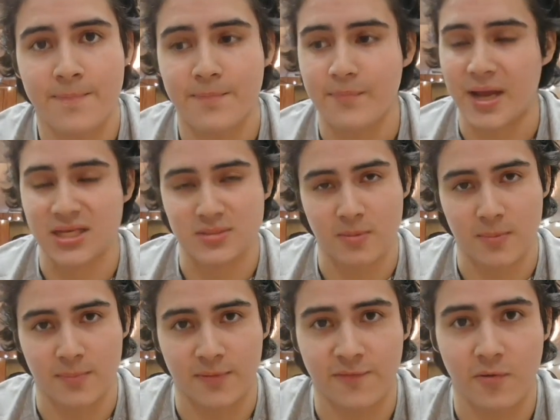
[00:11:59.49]
maximum
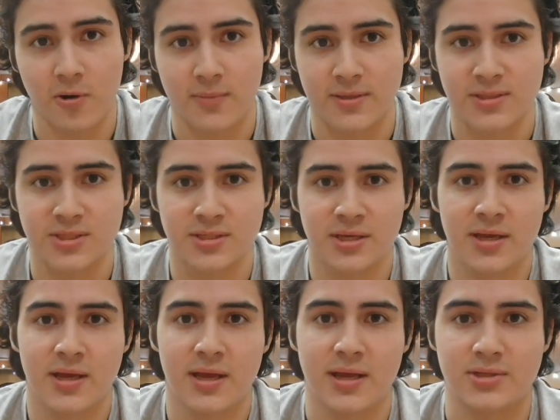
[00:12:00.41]
performance.
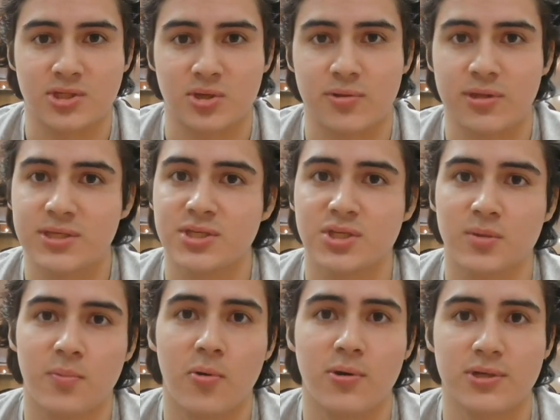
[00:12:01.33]
And so this is
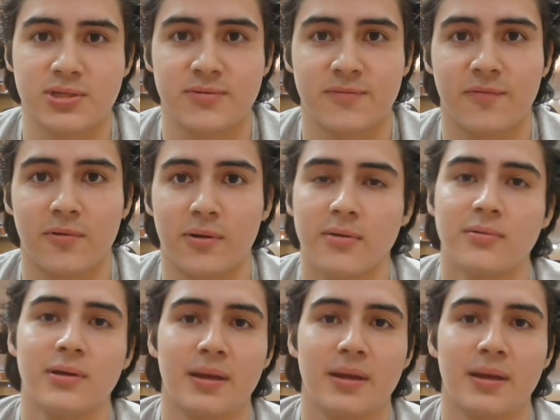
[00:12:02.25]
important for